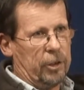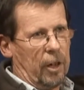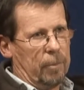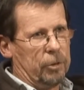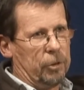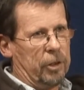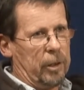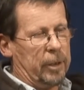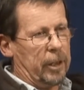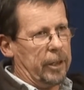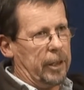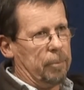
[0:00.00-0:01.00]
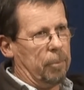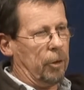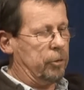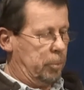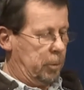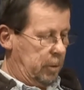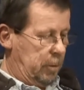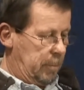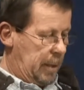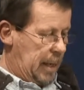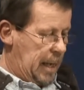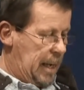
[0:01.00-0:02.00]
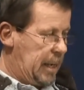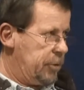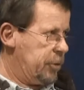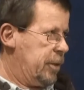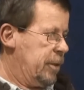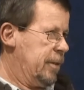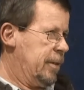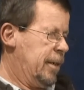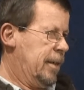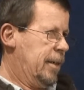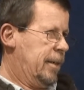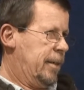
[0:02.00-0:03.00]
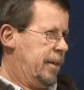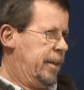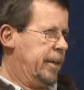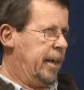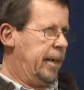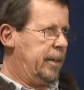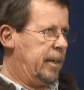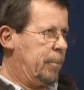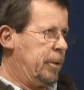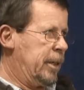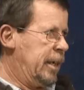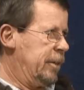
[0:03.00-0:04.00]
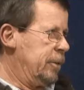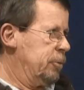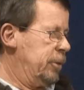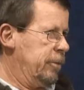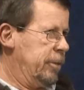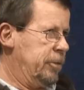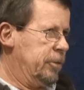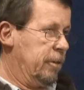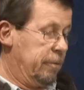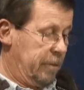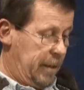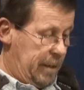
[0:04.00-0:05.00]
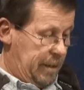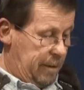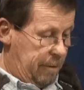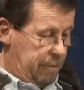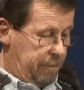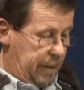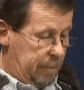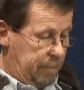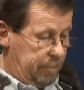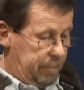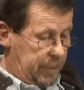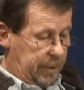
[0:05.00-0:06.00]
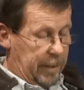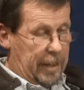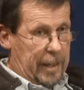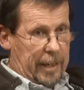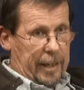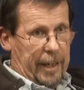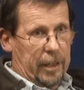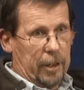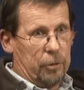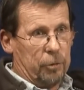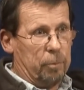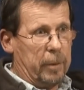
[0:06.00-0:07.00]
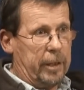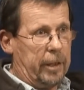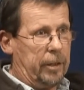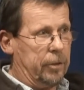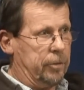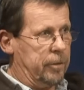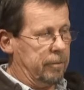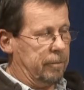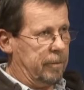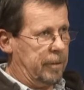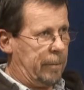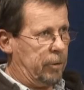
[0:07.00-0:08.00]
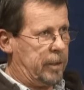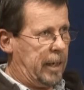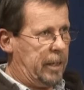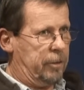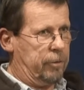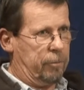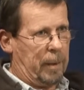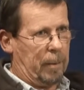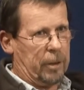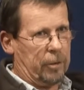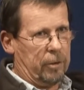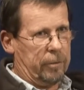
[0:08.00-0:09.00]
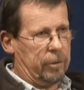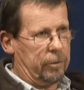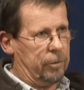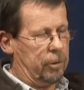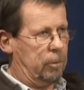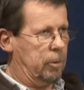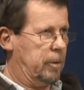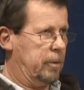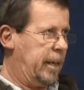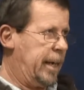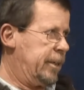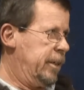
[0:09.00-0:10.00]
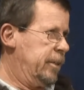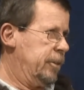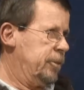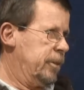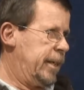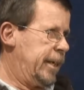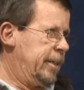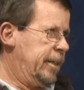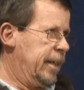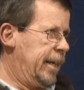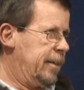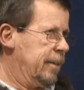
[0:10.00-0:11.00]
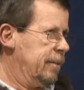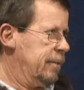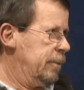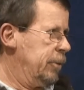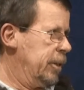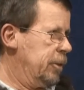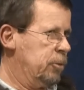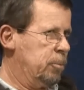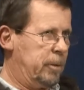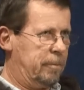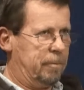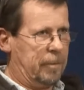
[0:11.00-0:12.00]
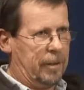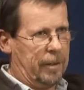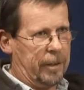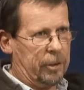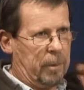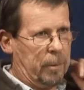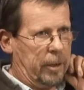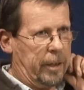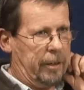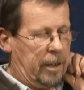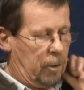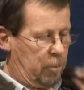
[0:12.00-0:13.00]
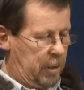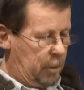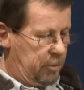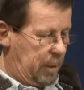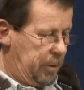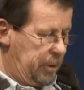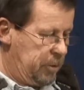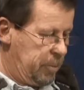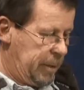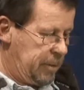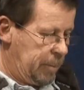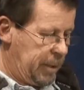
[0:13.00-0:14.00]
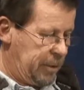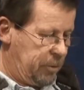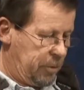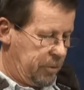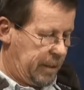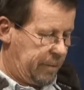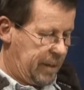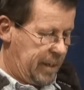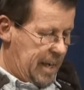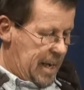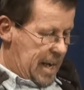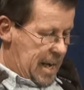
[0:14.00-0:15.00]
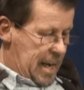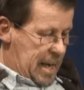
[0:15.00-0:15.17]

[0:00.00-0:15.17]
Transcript: which at the time was a seemingly impossible ask, and it ended up in another series of endless meetings and cavalcades of public servants who were acting this and acting that and everything else, but I guess people here know some things about some of that sort of stuff.